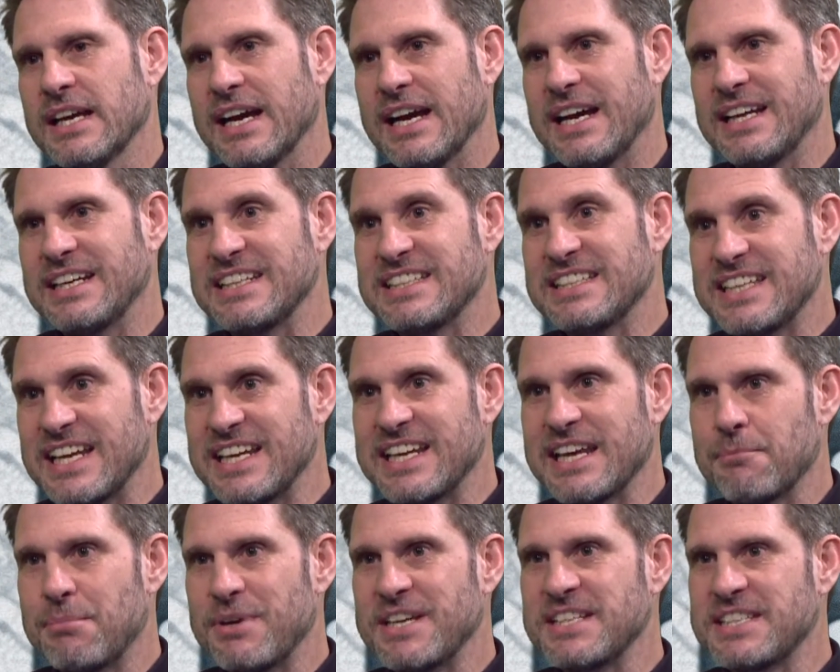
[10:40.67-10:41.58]
And he did
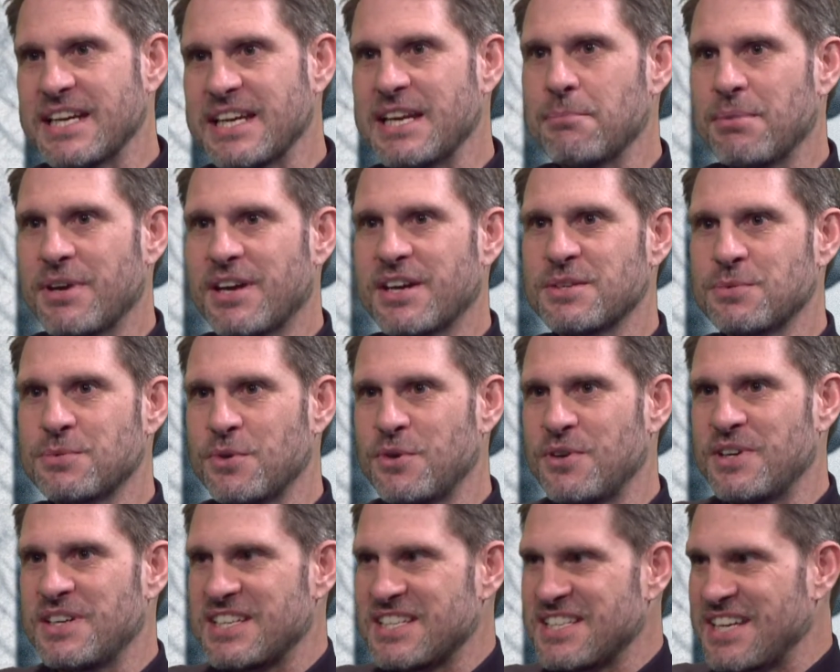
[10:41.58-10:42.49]
it, but he did it because we
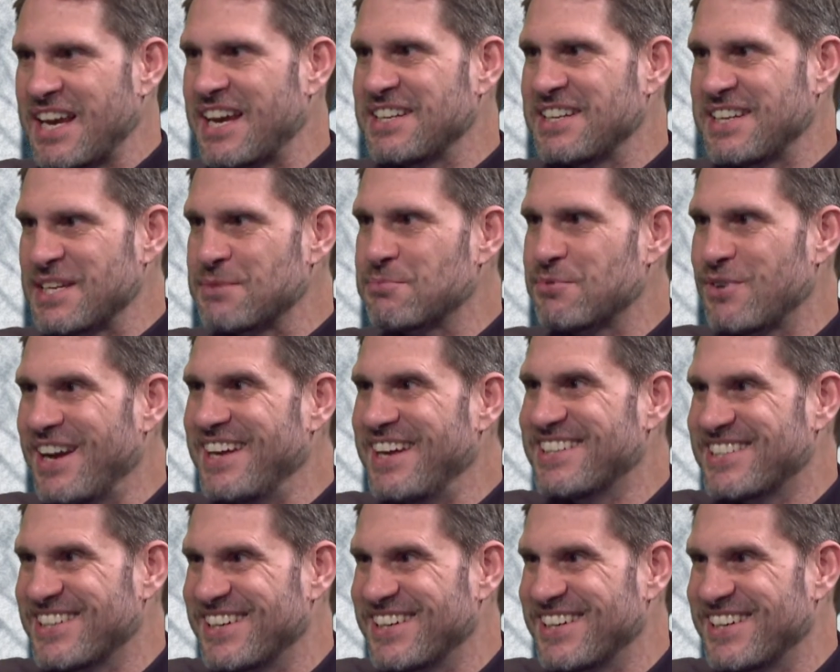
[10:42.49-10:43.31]
were in a state of desperation.